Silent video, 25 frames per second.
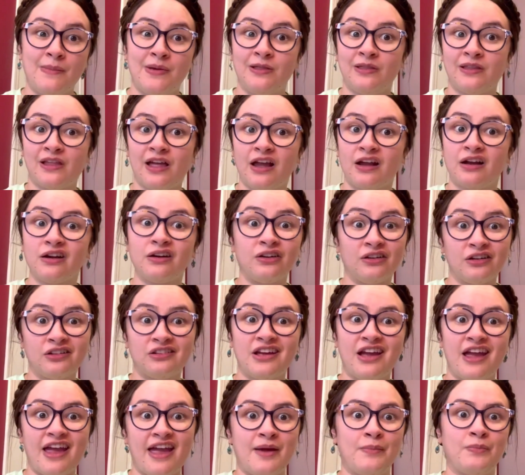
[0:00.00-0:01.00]
in like
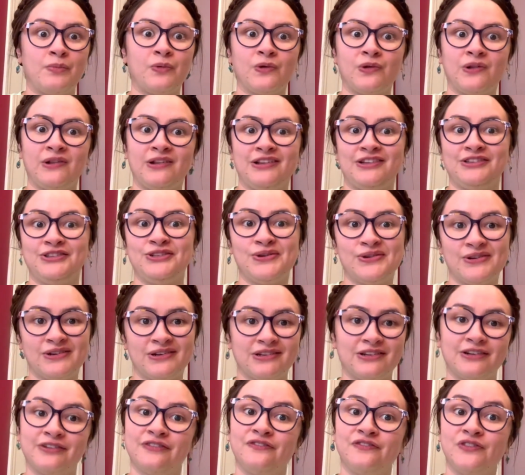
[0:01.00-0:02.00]
early April, I'll do
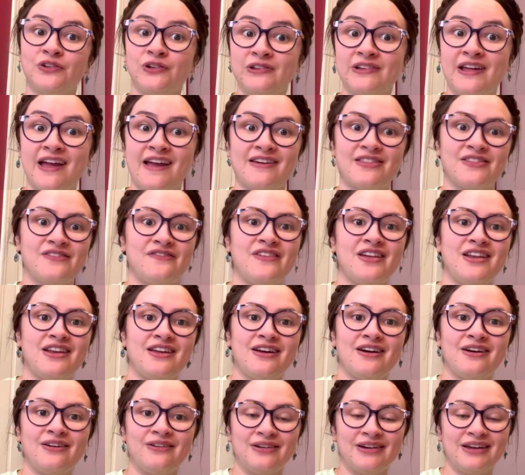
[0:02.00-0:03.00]
another full-length
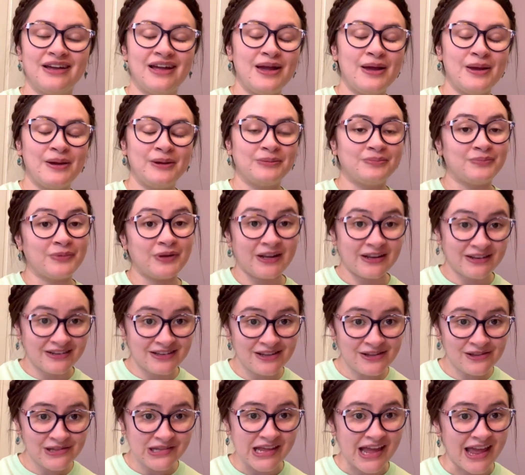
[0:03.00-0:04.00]
video. But
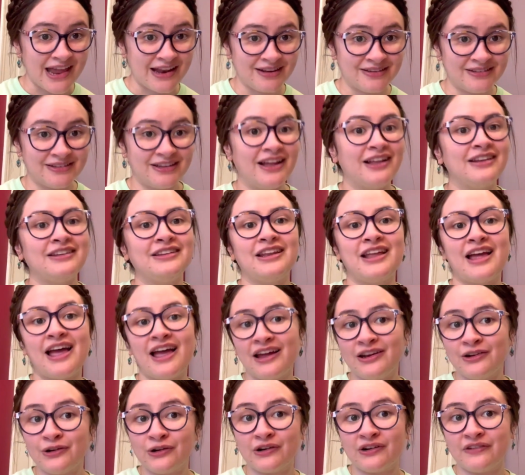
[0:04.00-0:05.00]
until then,
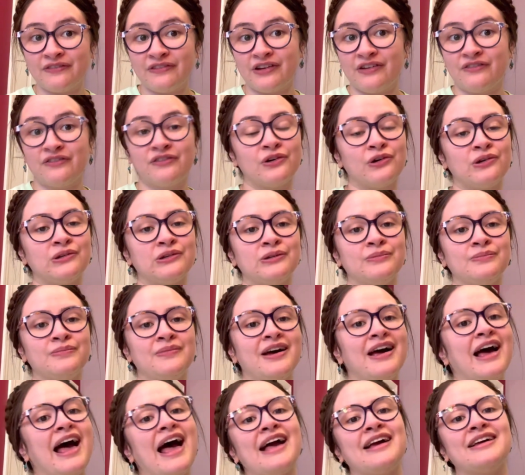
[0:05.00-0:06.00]
lán oraibh ag fholam
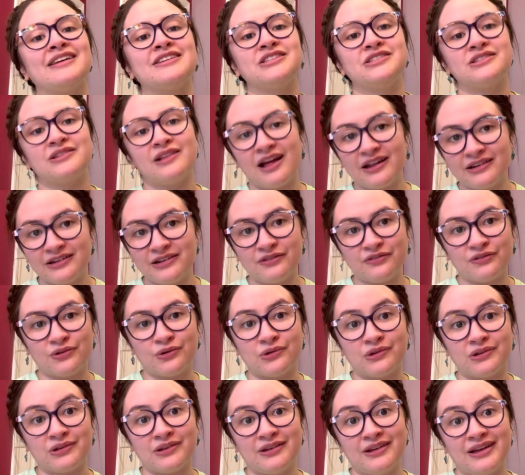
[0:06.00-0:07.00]
agus slán go
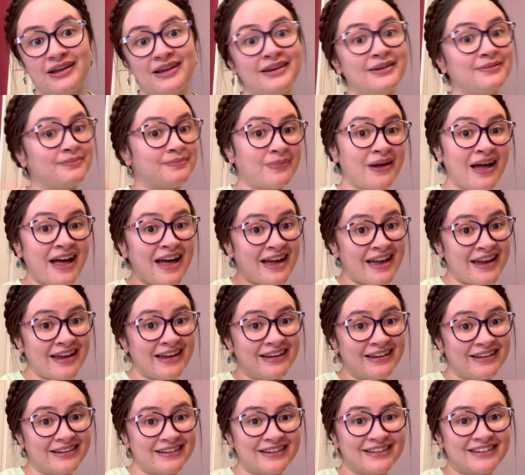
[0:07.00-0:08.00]
fóill. Bye!